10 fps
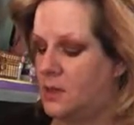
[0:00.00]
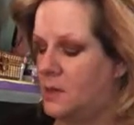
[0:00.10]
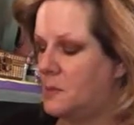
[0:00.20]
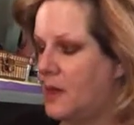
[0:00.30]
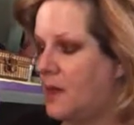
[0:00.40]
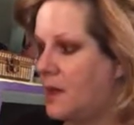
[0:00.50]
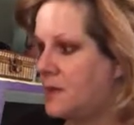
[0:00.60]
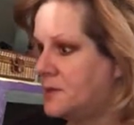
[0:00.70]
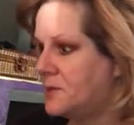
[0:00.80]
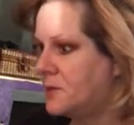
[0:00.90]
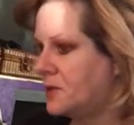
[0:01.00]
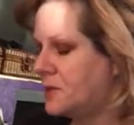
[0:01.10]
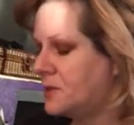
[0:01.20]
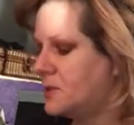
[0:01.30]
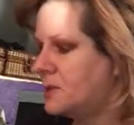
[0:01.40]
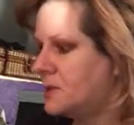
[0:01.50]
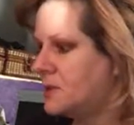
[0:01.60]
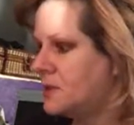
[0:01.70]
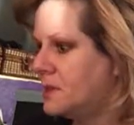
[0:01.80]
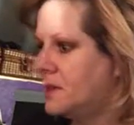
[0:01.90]
you know, my eyes first
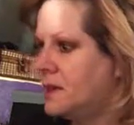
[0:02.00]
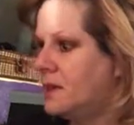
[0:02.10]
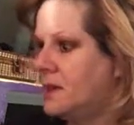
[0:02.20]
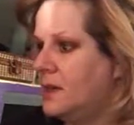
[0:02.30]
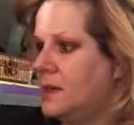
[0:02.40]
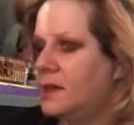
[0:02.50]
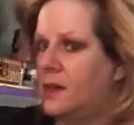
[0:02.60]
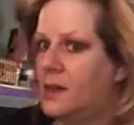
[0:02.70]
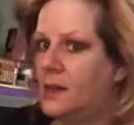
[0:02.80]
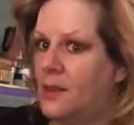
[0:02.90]
and